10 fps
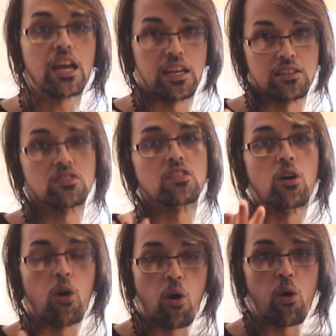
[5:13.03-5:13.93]
is
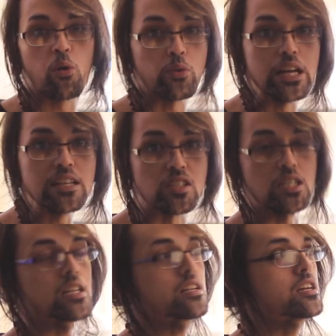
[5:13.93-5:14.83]
the whole
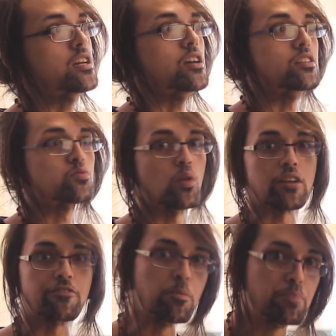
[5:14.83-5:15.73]
reason, is one
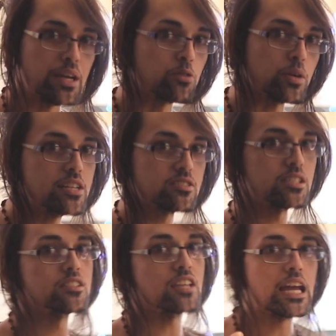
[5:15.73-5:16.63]
of the big
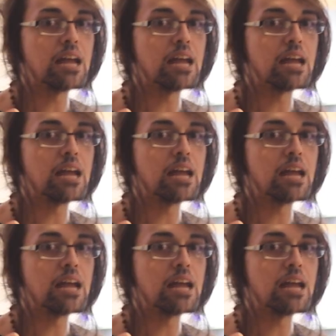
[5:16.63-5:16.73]
reasons